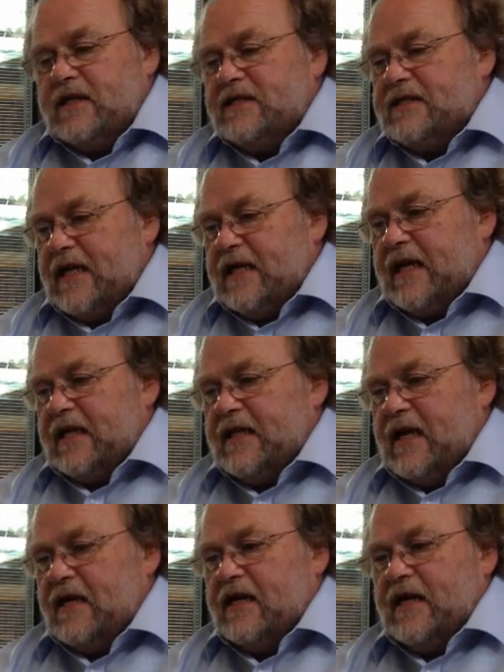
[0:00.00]
and taking
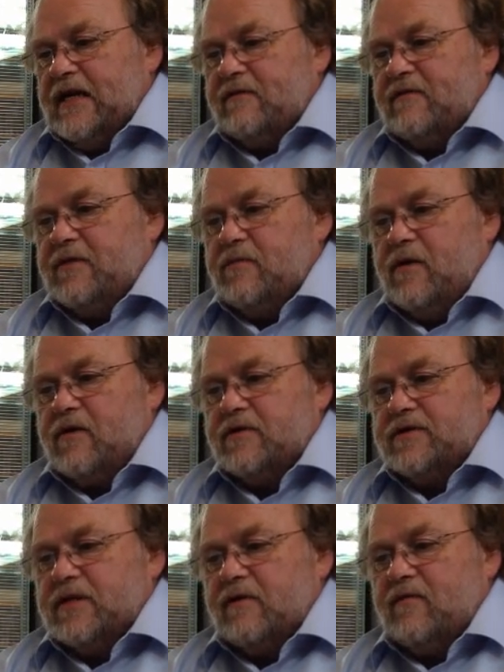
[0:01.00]
that kind of
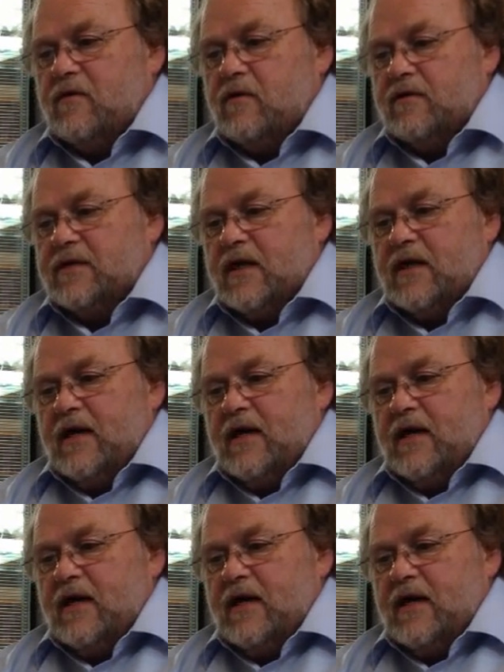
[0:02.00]
democracy forward.